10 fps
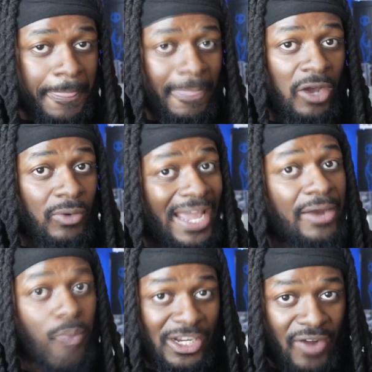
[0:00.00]
and
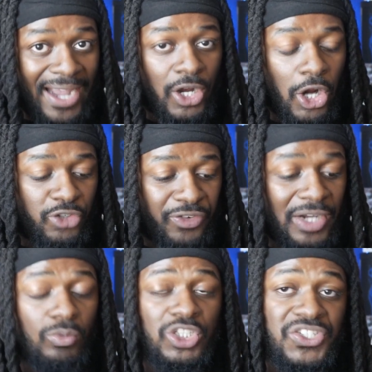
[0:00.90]
Red Dragon Archfiend,
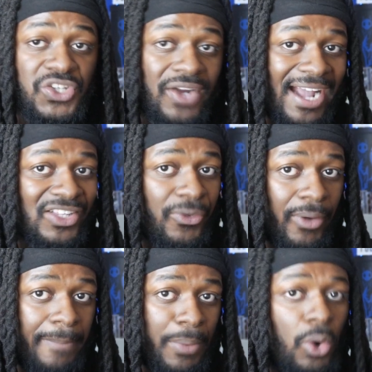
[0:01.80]
which is good at clearing
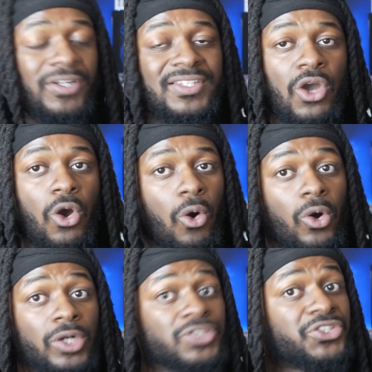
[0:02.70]
boards.
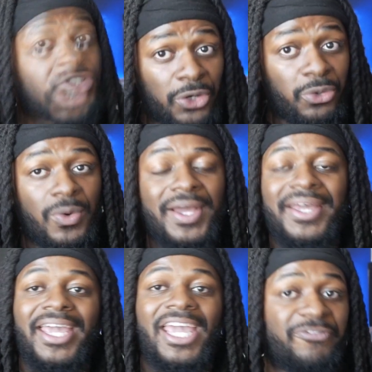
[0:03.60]
Or two,
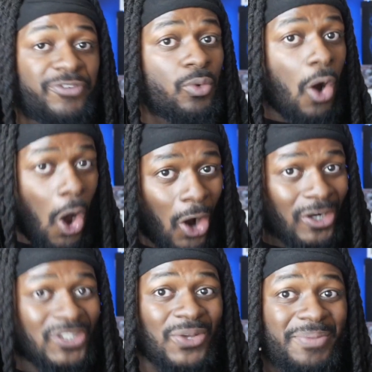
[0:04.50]
if you are
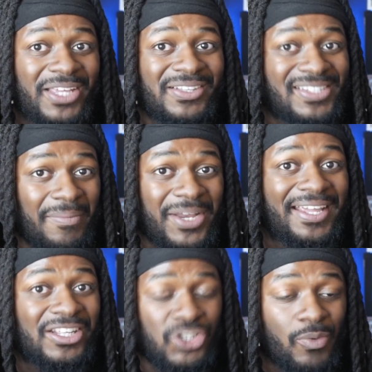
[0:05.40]
summoning
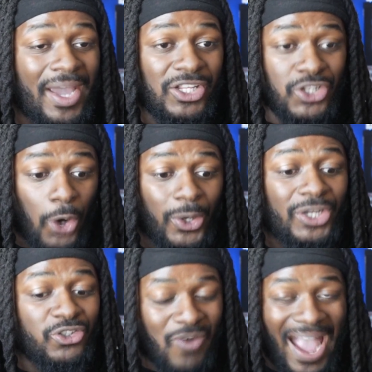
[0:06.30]
into a Dark
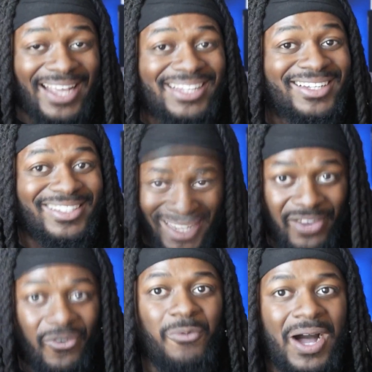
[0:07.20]
Dragon
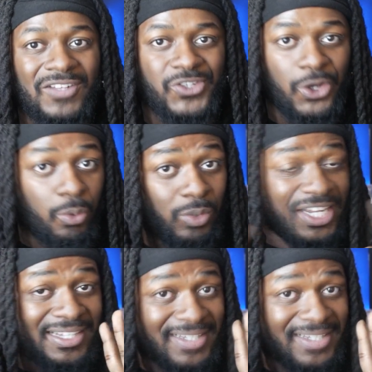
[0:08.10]
Synchro monster, which is not